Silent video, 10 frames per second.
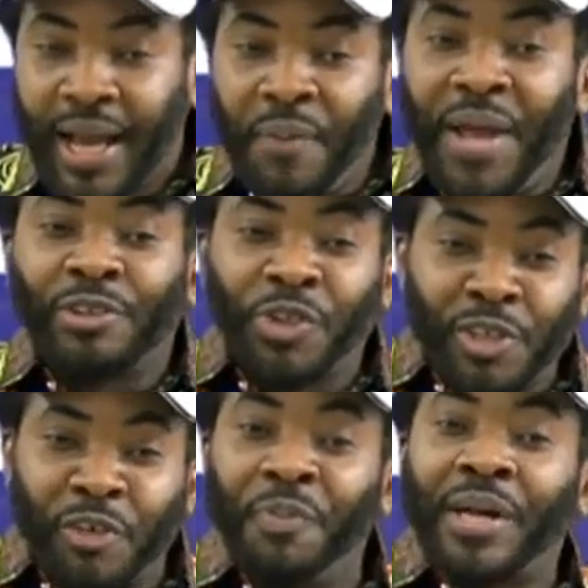And we have stories
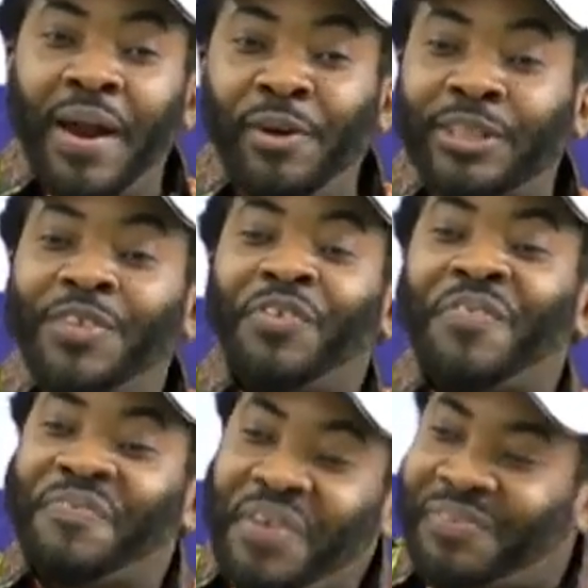of people carrying those things for
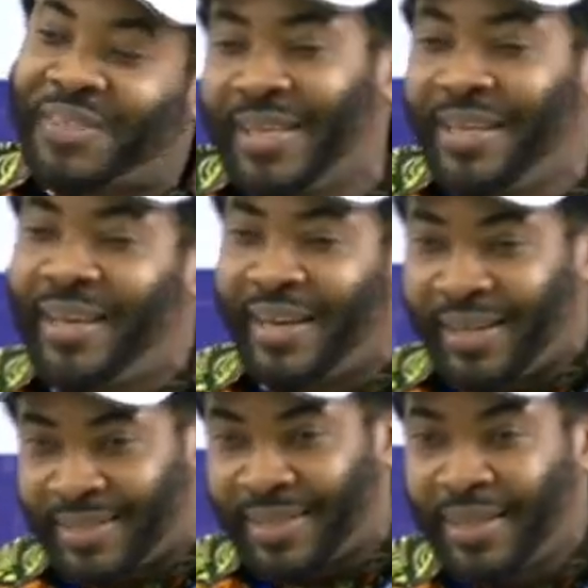15
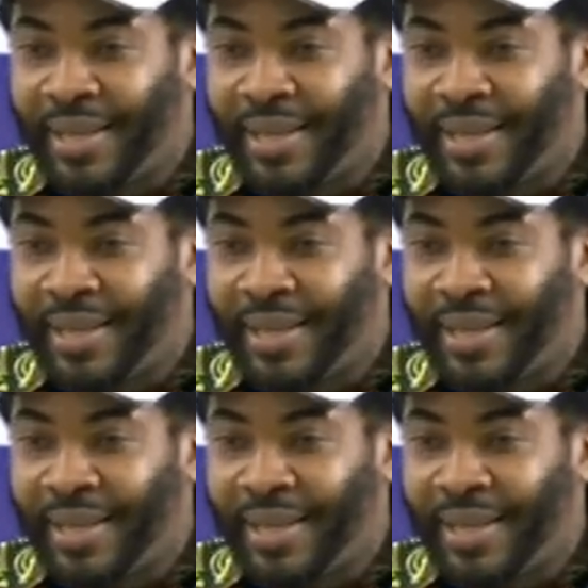years.